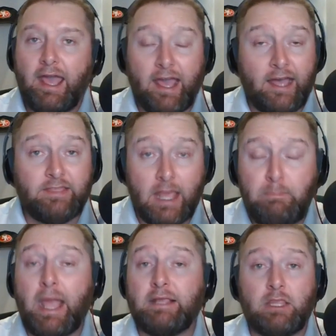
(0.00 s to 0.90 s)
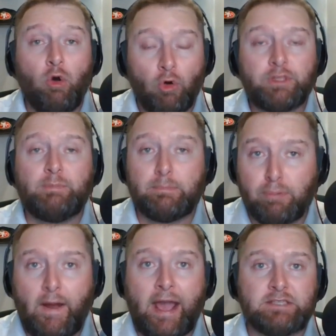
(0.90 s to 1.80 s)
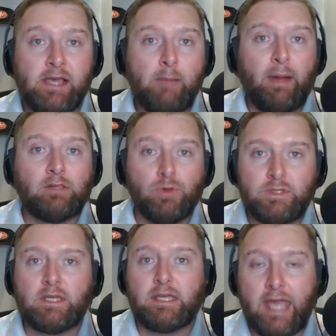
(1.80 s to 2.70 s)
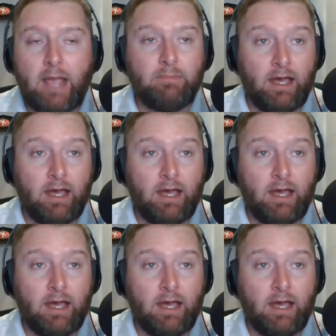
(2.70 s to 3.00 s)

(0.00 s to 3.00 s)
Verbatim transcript: and they paid the ultimate price by losing a game.